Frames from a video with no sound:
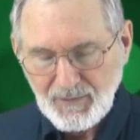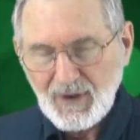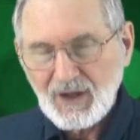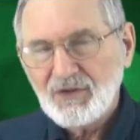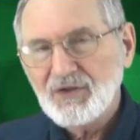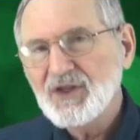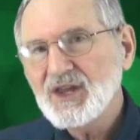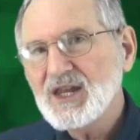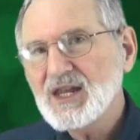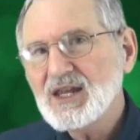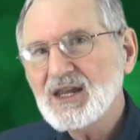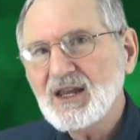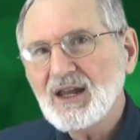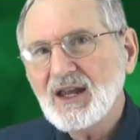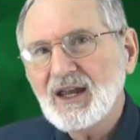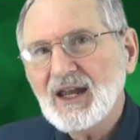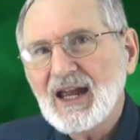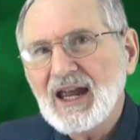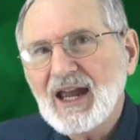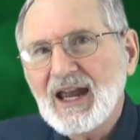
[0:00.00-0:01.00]
The
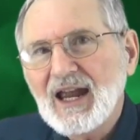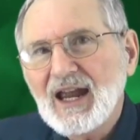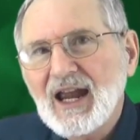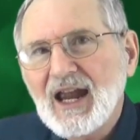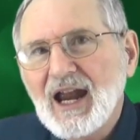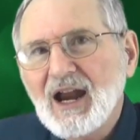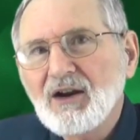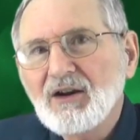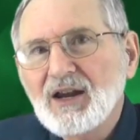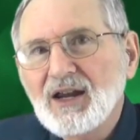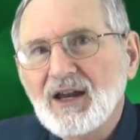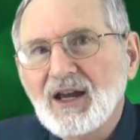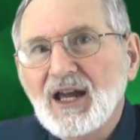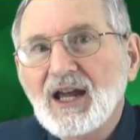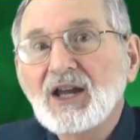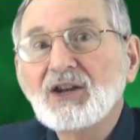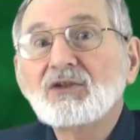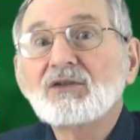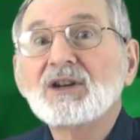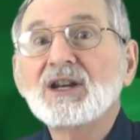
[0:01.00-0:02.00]
area
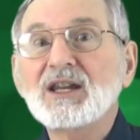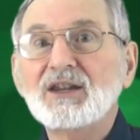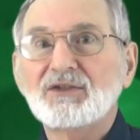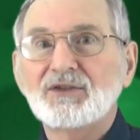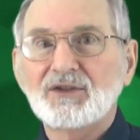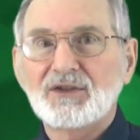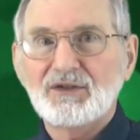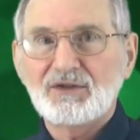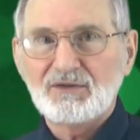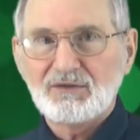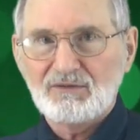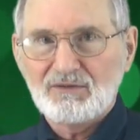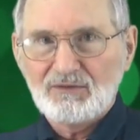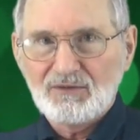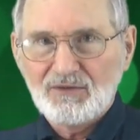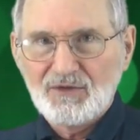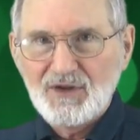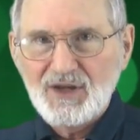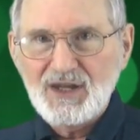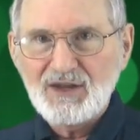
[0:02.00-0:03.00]
underneath
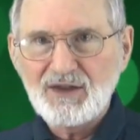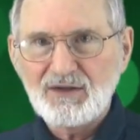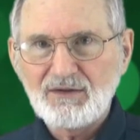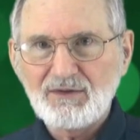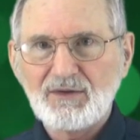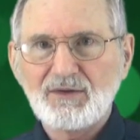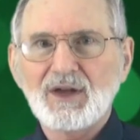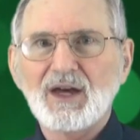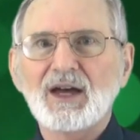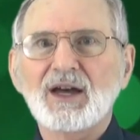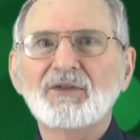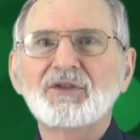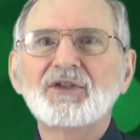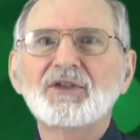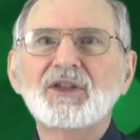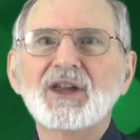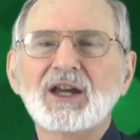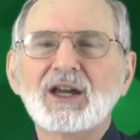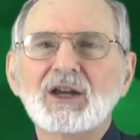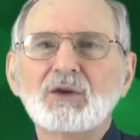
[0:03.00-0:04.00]
the
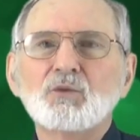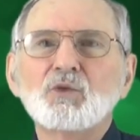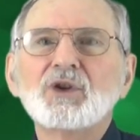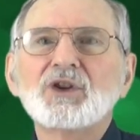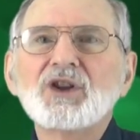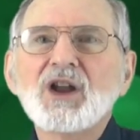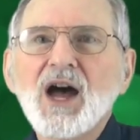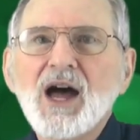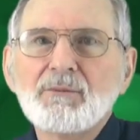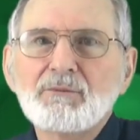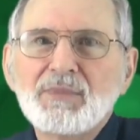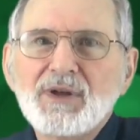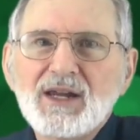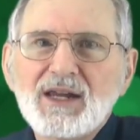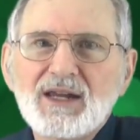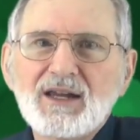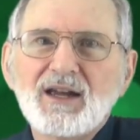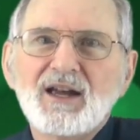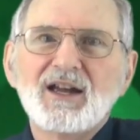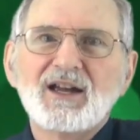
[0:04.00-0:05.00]
thicket will not
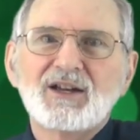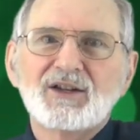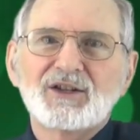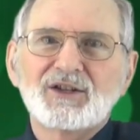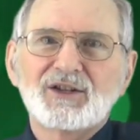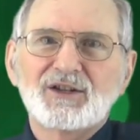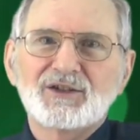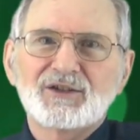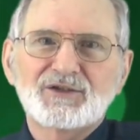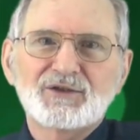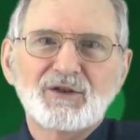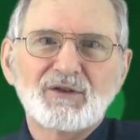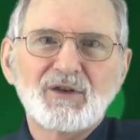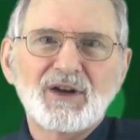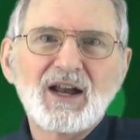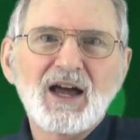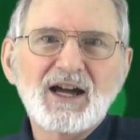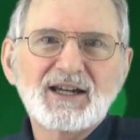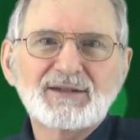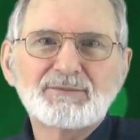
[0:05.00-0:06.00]
be sort of a
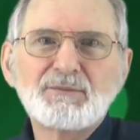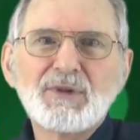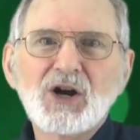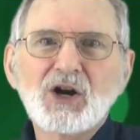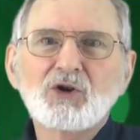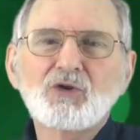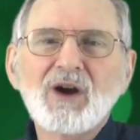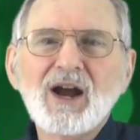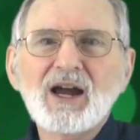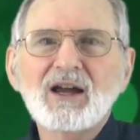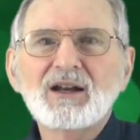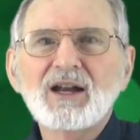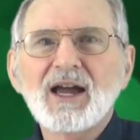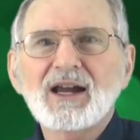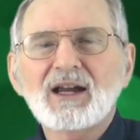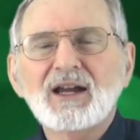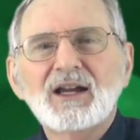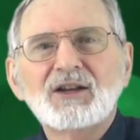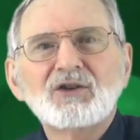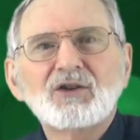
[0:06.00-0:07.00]
nice bare ground
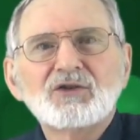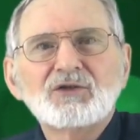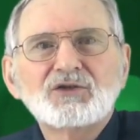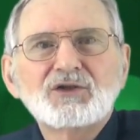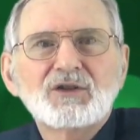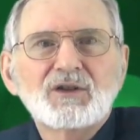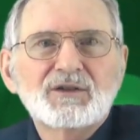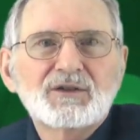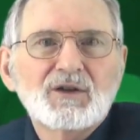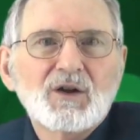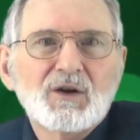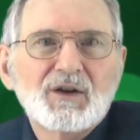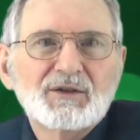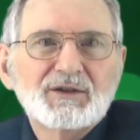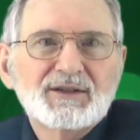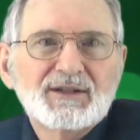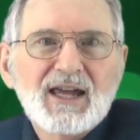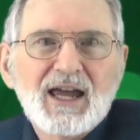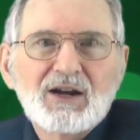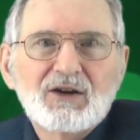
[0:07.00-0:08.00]
like under just
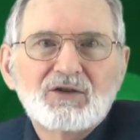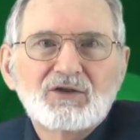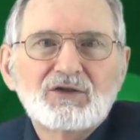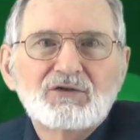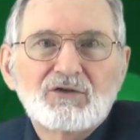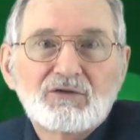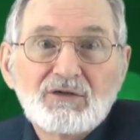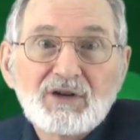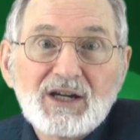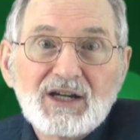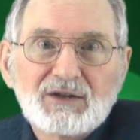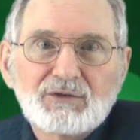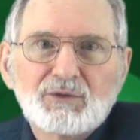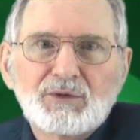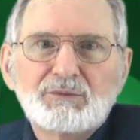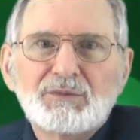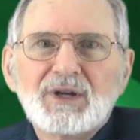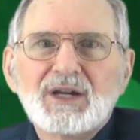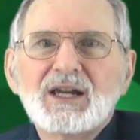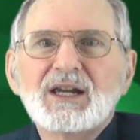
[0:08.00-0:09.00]
scattered trees
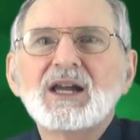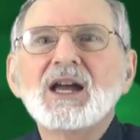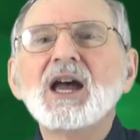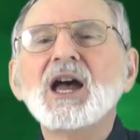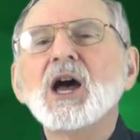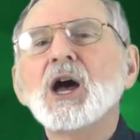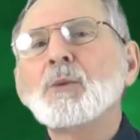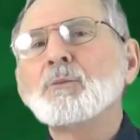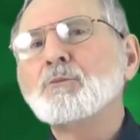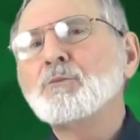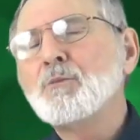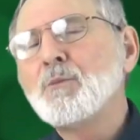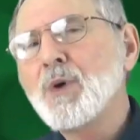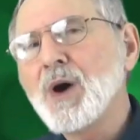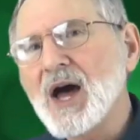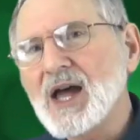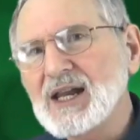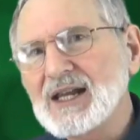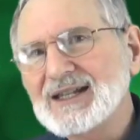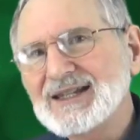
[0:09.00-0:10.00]
would be,
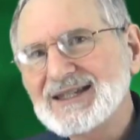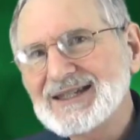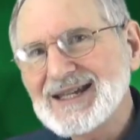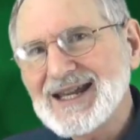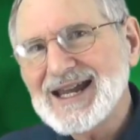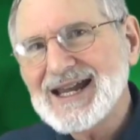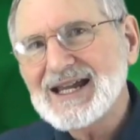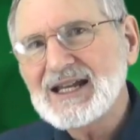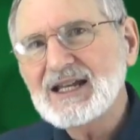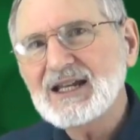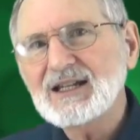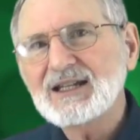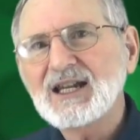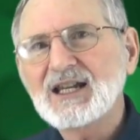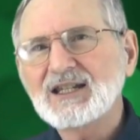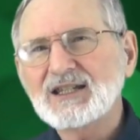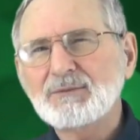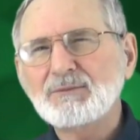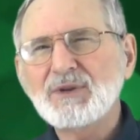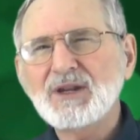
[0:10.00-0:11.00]
but instead it
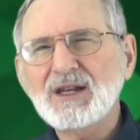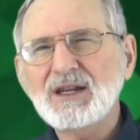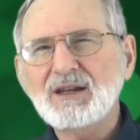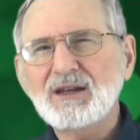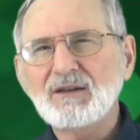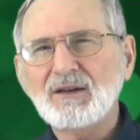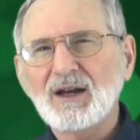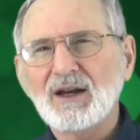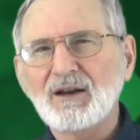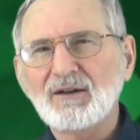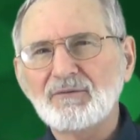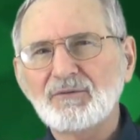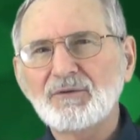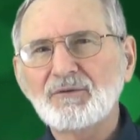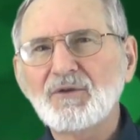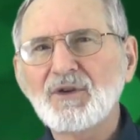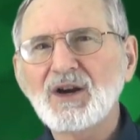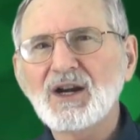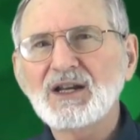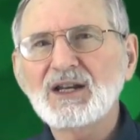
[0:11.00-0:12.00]
tends to be
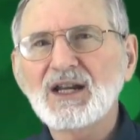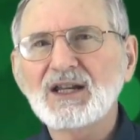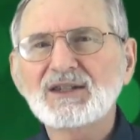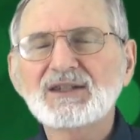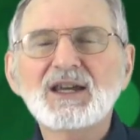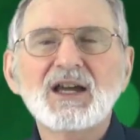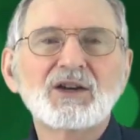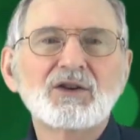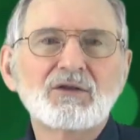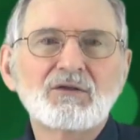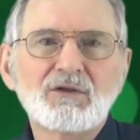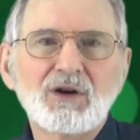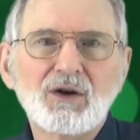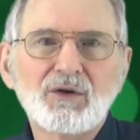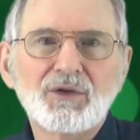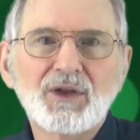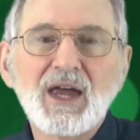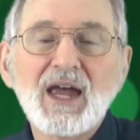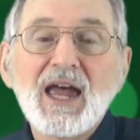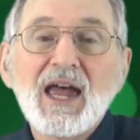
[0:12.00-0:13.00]
very dense
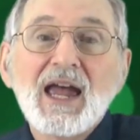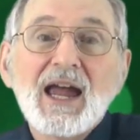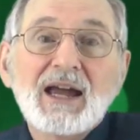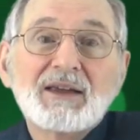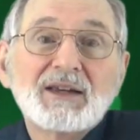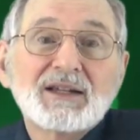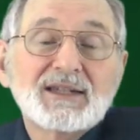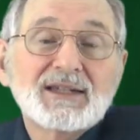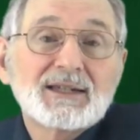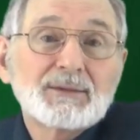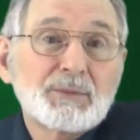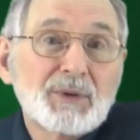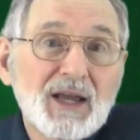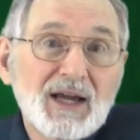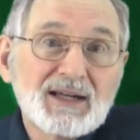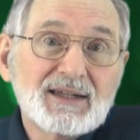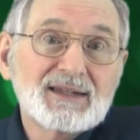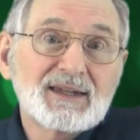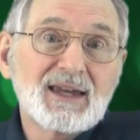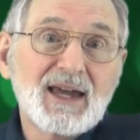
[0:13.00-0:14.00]
undergrowth. And this is a
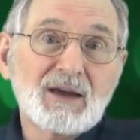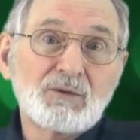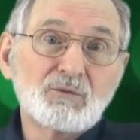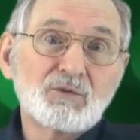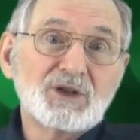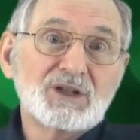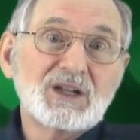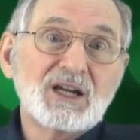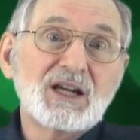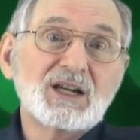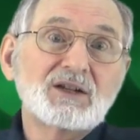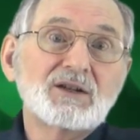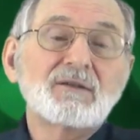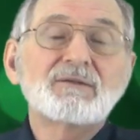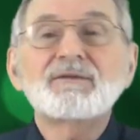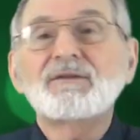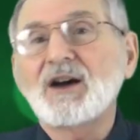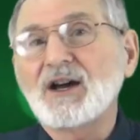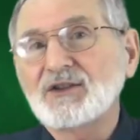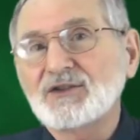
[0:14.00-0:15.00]
place that would tend to
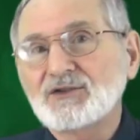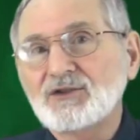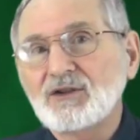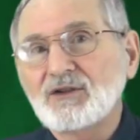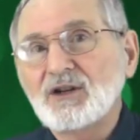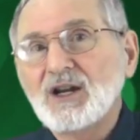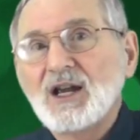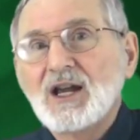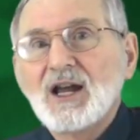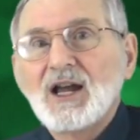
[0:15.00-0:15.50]
foster